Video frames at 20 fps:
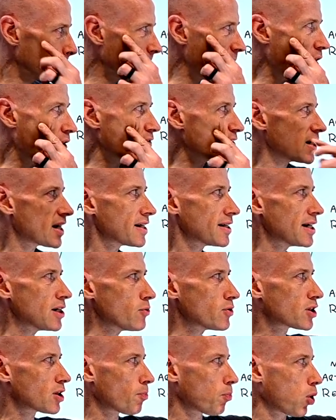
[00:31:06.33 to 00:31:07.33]
But obviously
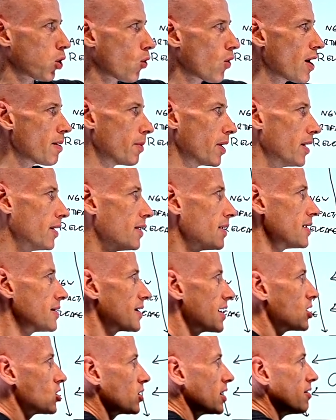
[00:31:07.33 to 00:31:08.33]
continuous deployment
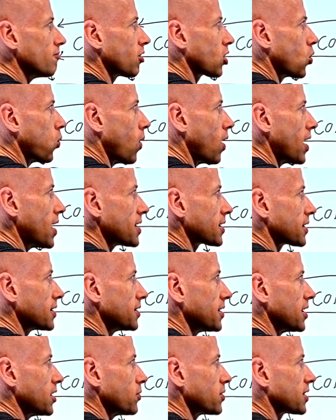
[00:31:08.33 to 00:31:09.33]
essentially requires
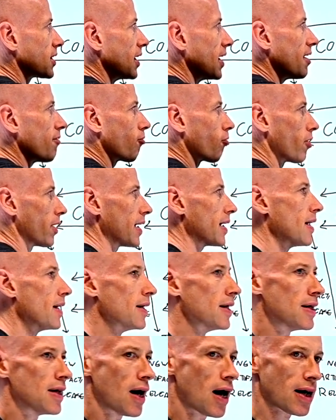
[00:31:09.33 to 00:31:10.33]
continuous delivery.
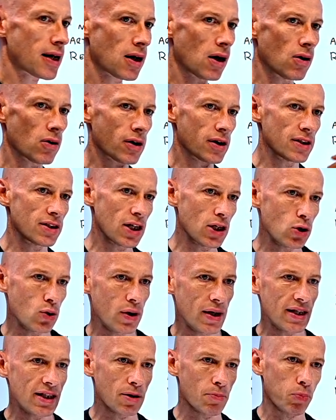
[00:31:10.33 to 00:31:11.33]
I can't
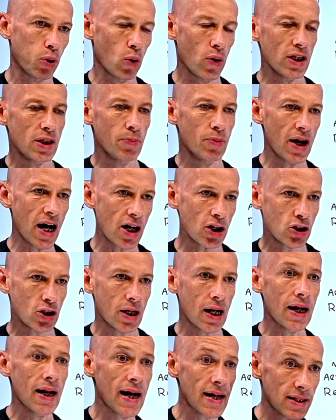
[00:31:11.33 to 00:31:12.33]
continually deploy to
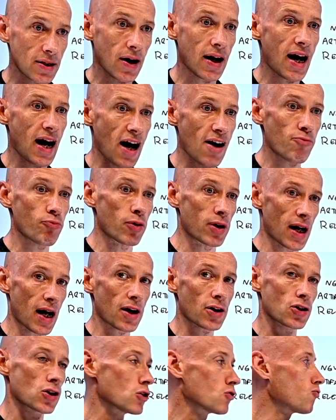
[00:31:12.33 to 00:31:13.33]
production unless I have
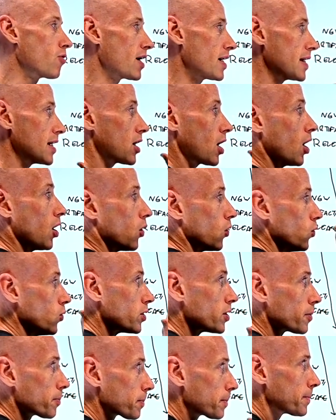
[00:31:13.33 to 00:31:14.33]
production ready
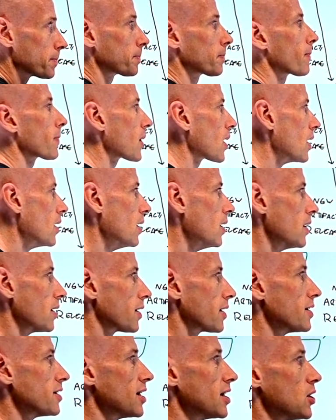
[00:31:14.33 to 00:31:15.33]
code.
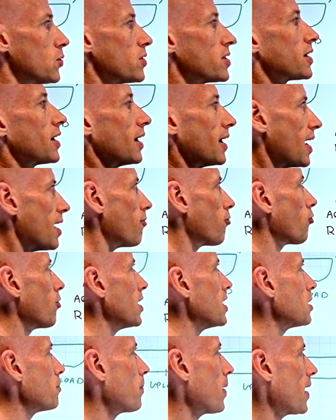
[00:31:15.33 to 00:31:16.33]
Continuous
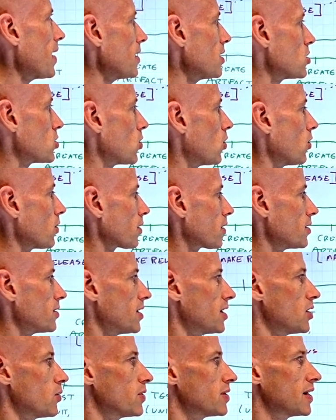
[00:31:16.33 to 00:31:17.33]
delivery depends on
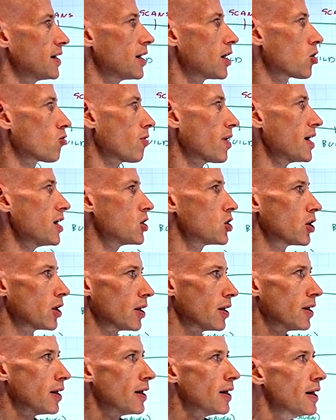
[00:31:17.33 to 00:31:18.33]
continuous
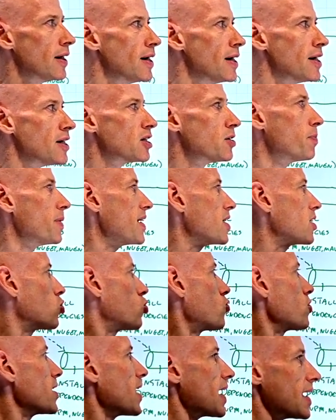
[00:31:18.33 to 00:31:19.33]
integration to be
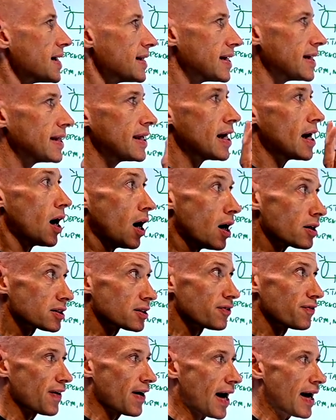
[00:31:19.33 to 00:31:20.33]
creating the
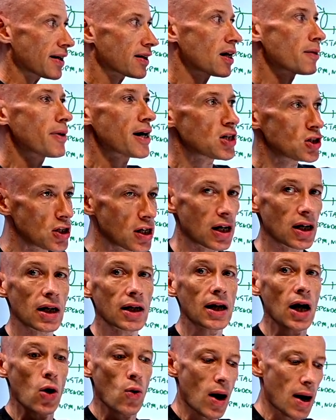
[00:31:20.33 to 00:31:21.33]
artifact that I'm actually going to
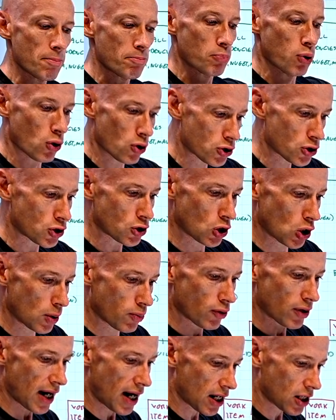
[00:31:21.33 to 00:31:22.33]
go and push to
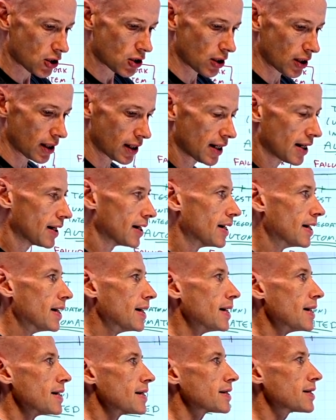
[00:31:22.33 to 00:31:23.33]
production.
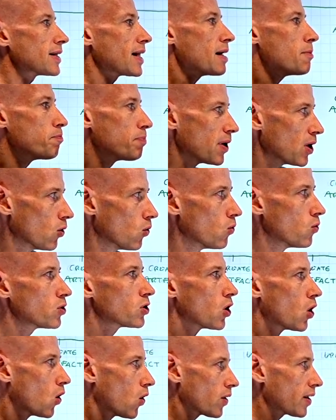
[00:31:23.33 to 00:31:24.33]
So they
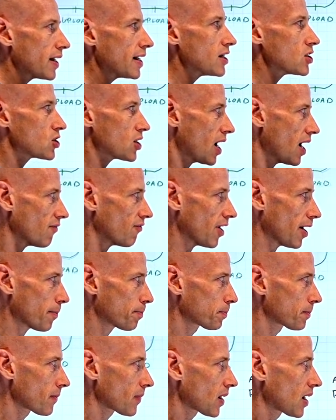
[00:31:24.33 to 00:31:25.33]
build on each other.
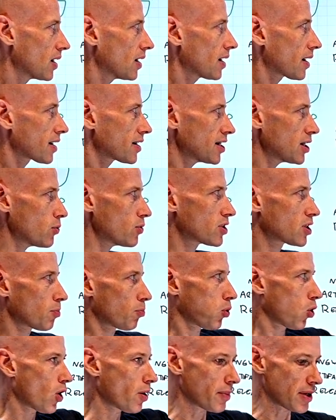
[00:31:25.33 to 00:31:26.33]
And continuous
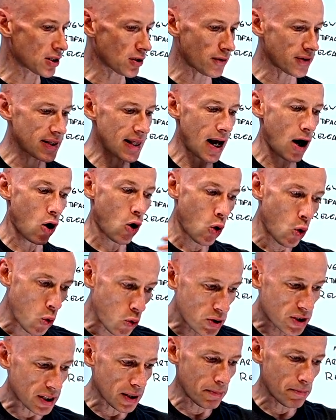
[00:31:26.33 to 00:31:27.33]
deployment is obviously that
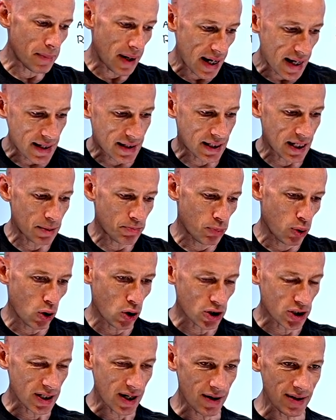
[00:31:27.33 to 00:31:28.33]
automated
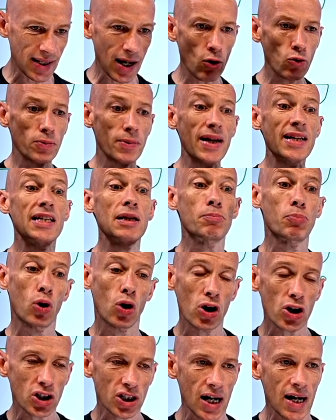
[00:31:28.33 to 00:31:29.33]
push. Now I say automated
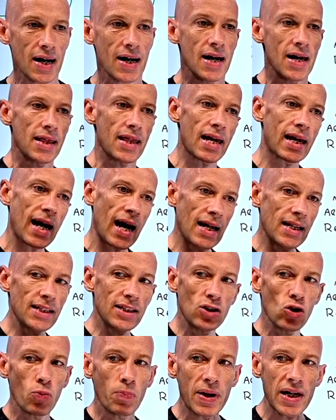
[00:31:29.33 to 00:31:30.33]
push, there can
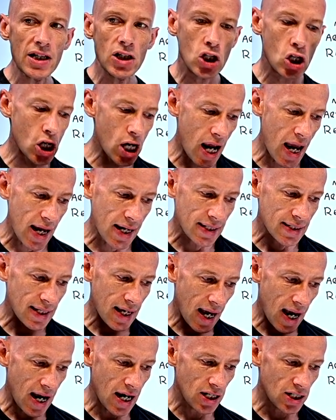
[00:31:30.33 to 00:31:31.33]
still be checks
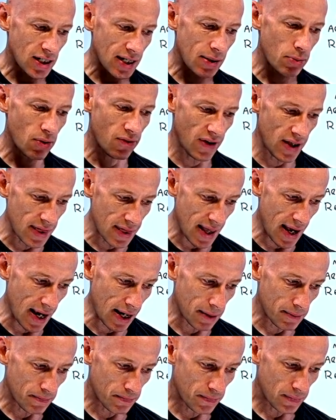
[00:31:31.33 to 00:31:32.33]
actually within
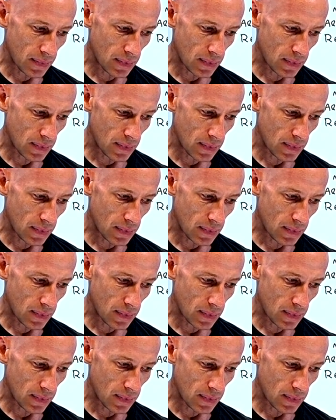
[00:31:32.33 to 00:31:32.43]
there.